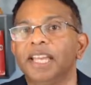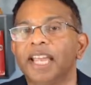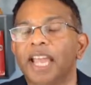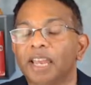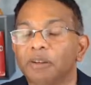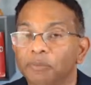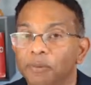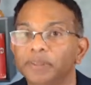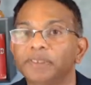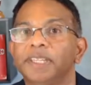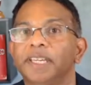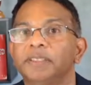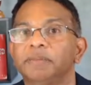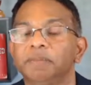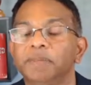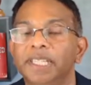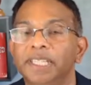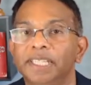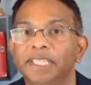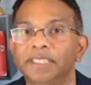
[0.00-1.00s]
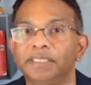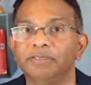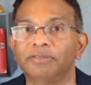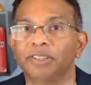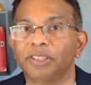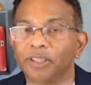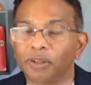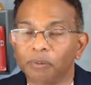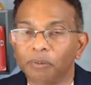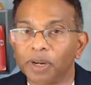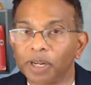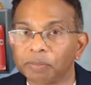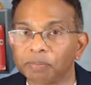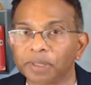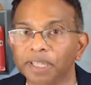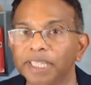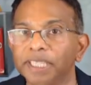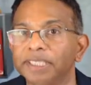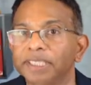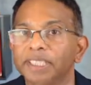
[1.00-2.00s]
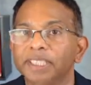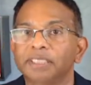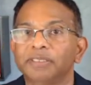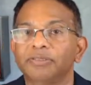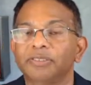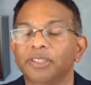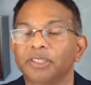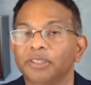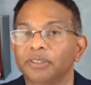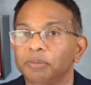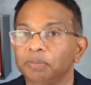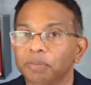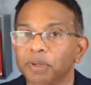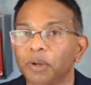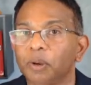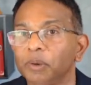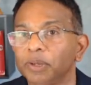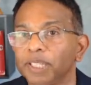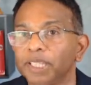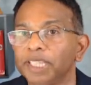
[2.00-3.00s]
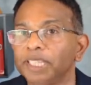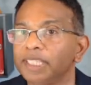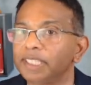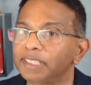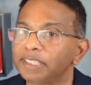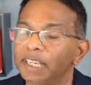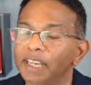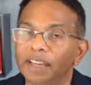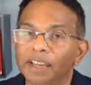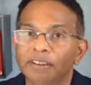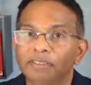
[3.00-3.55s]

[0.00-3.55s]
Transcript: and what that means for your workplaces, for your employees,